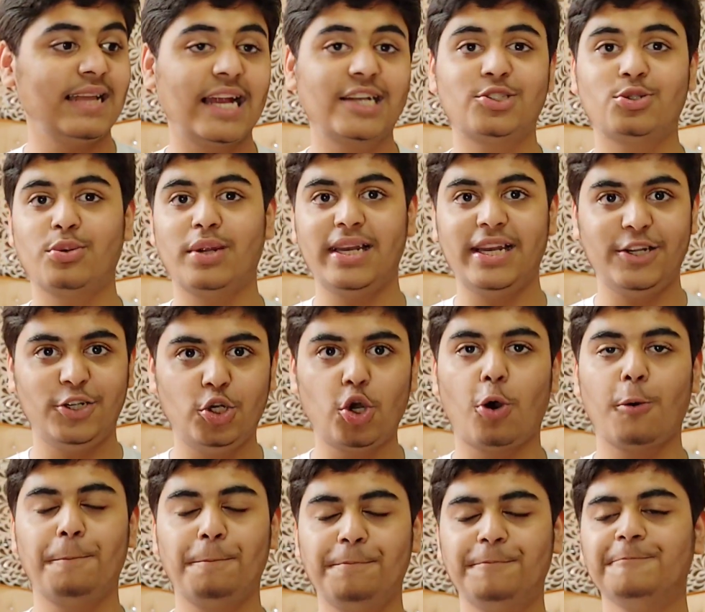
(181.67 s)
That's really
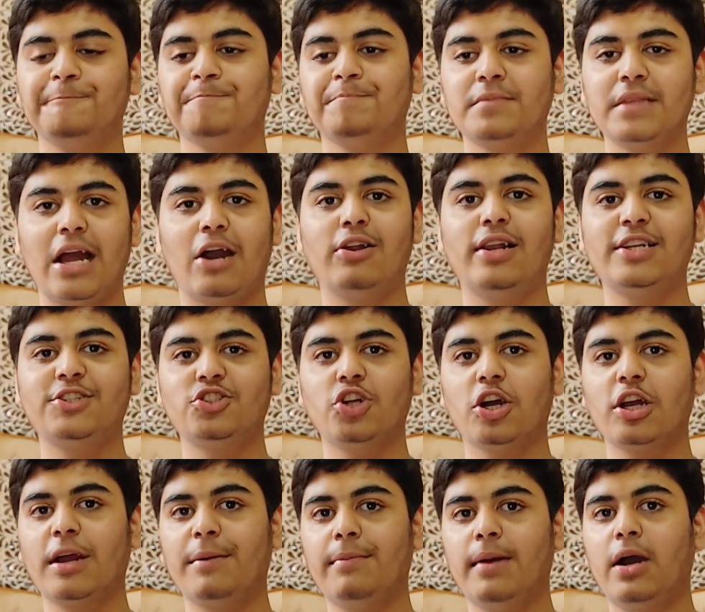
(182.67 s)
dope. Now let's
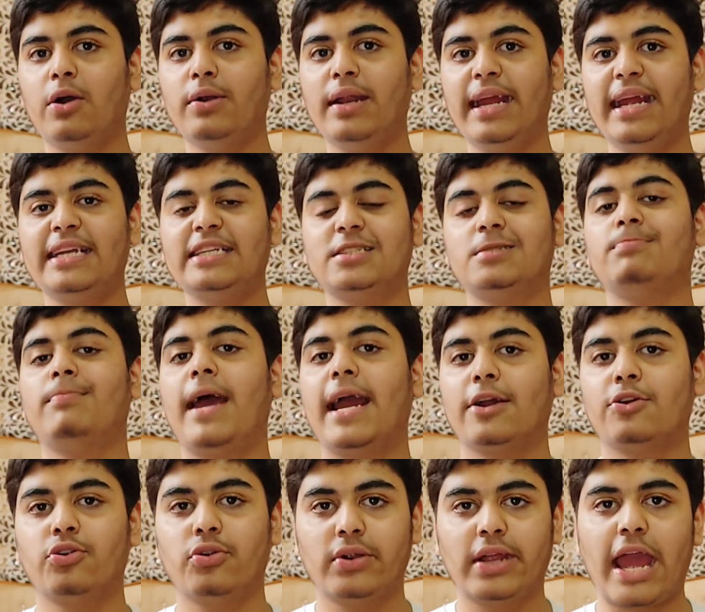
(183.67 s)
talk about its
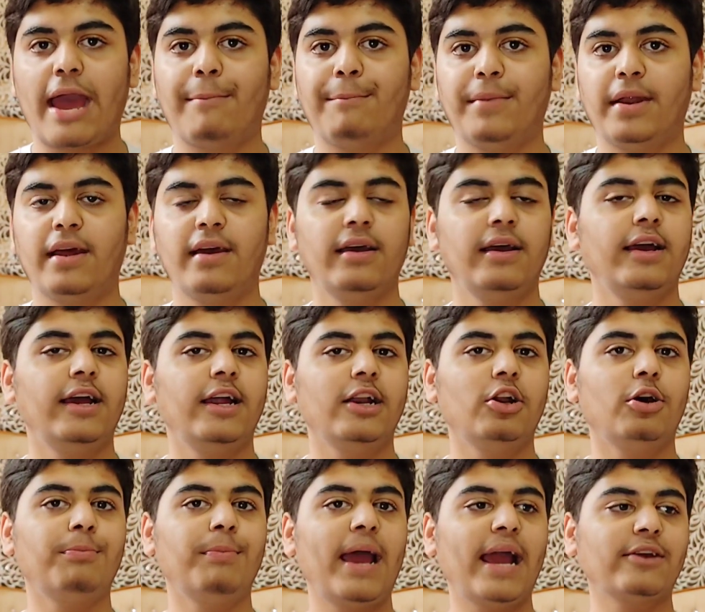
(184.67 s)
macro camera.
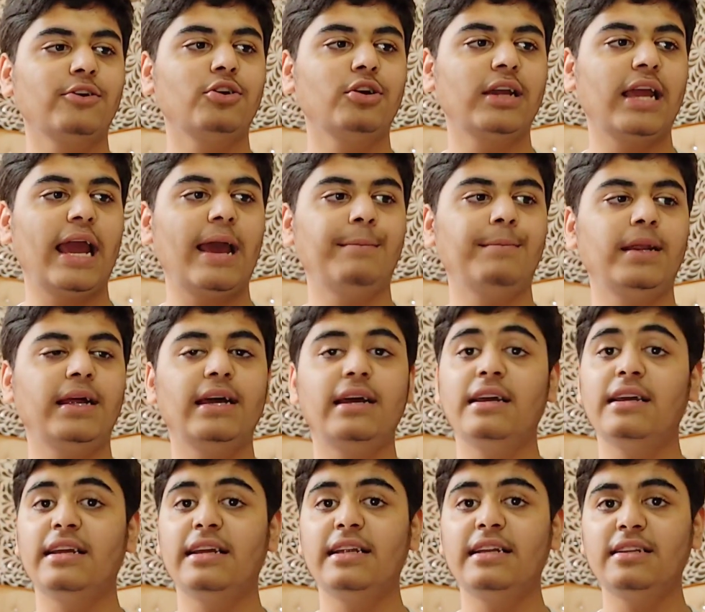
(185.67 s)
Now macro
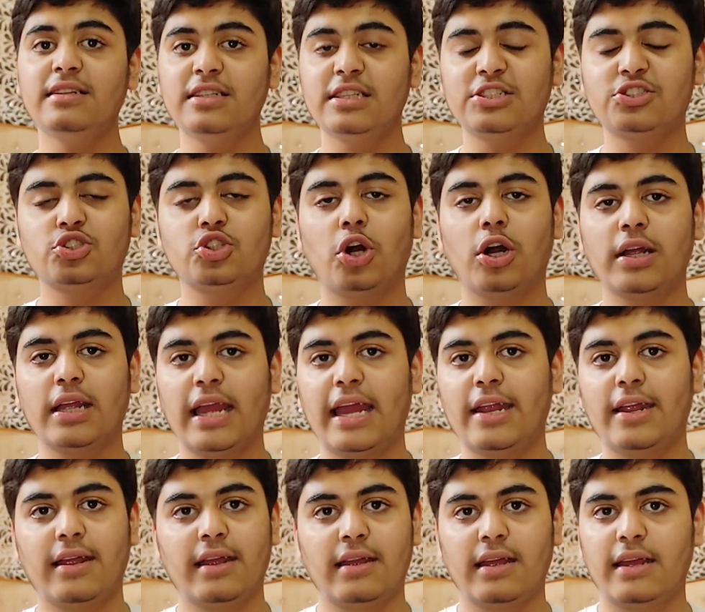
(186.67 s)
camera in this stock
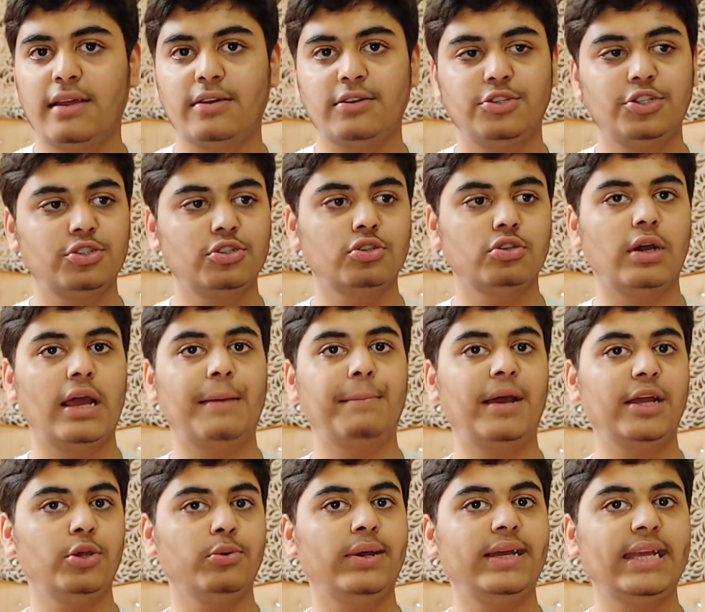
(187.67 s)

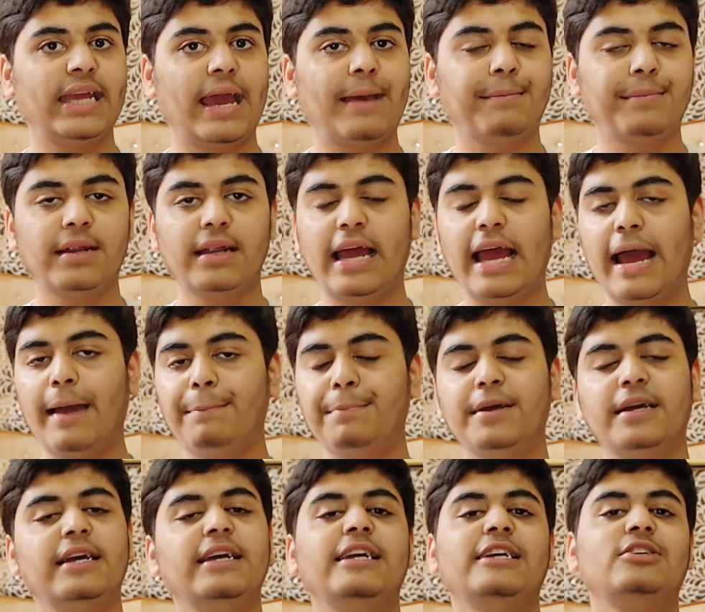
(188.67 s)
MIUI camera
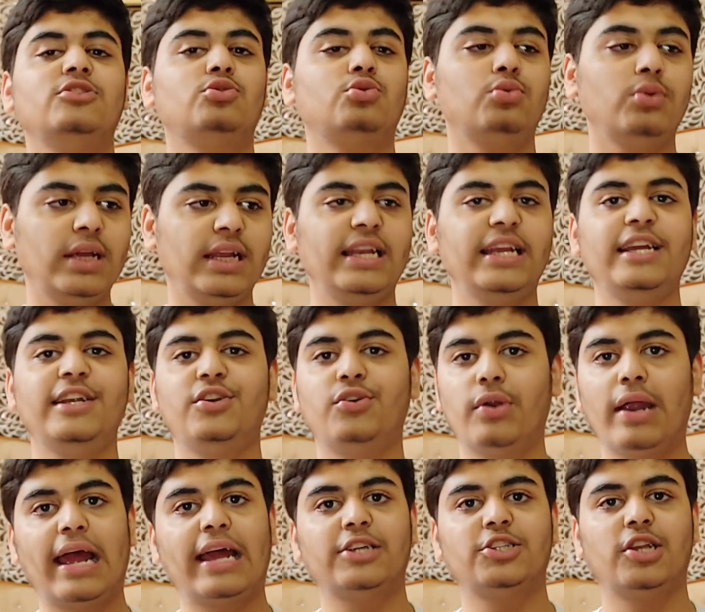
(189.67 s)
app is really
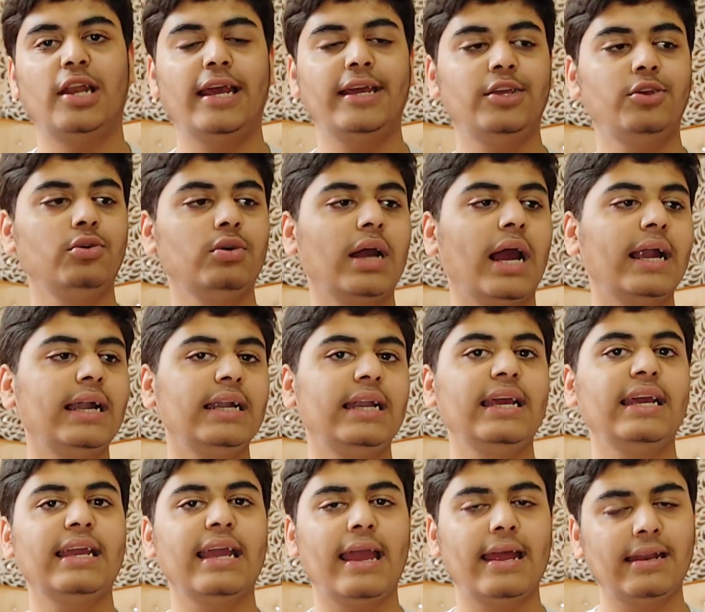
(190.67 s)
trash. Like, you can't
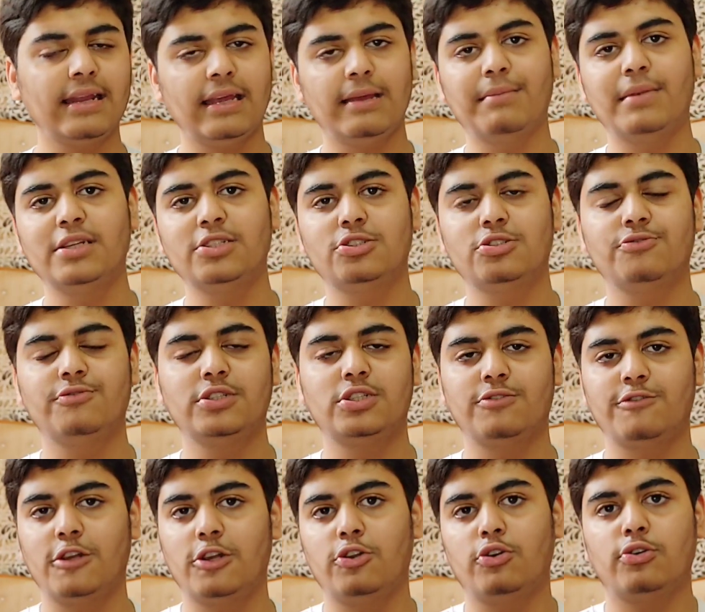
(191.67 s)
take any image
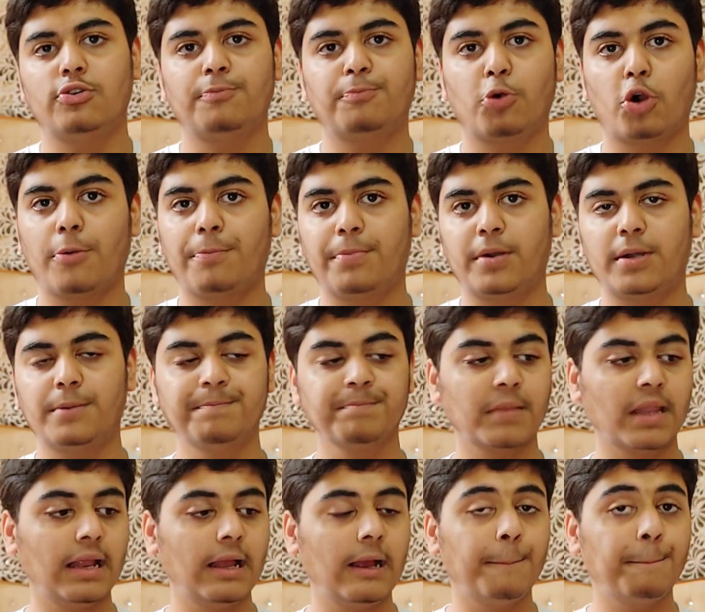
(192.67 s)
which will look proper.
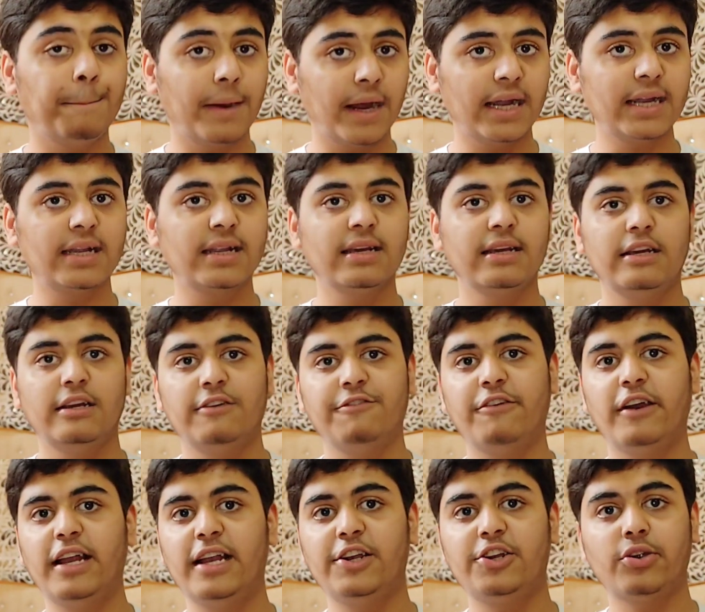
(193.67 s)
But
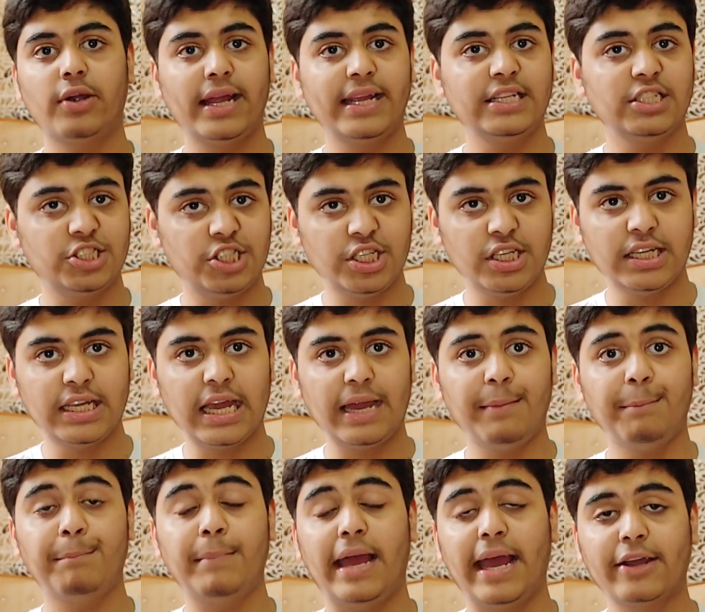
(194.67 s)
while trying
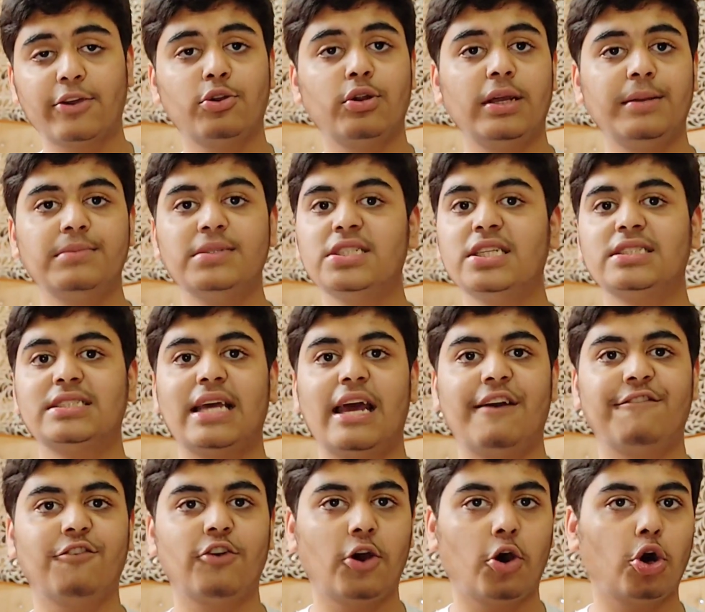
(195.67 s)
Gcam, macro images
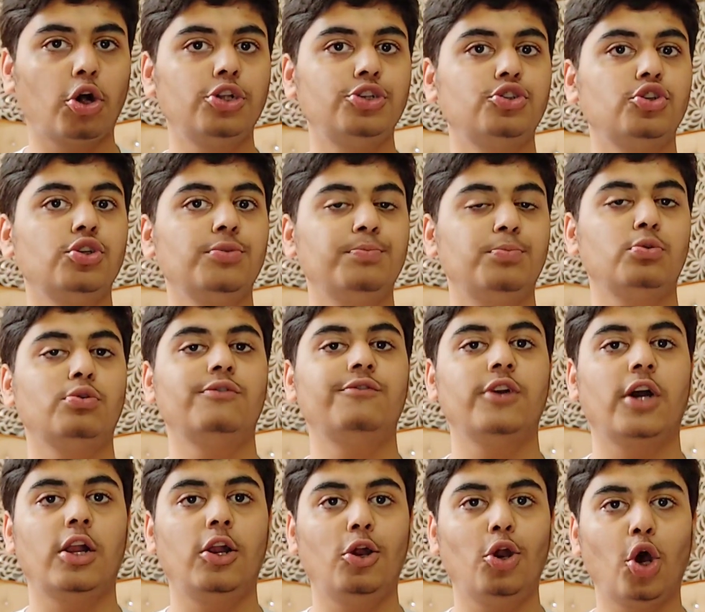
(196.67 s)
have also
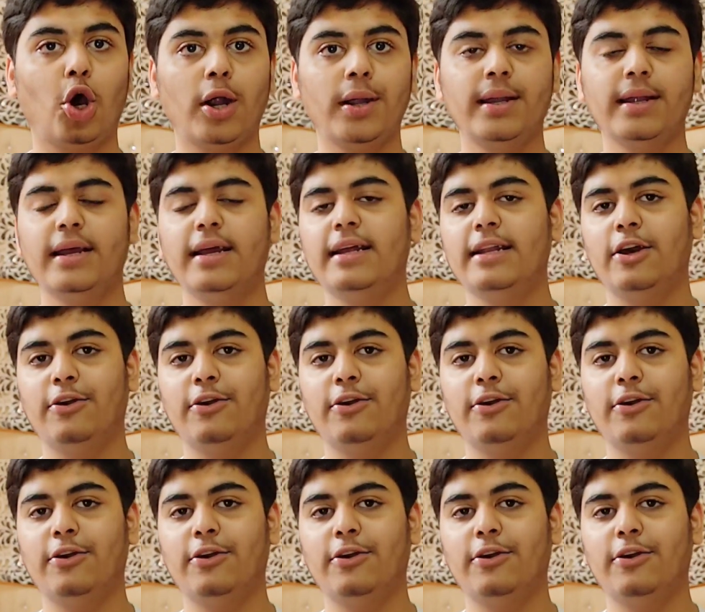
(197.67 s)
improved a lot.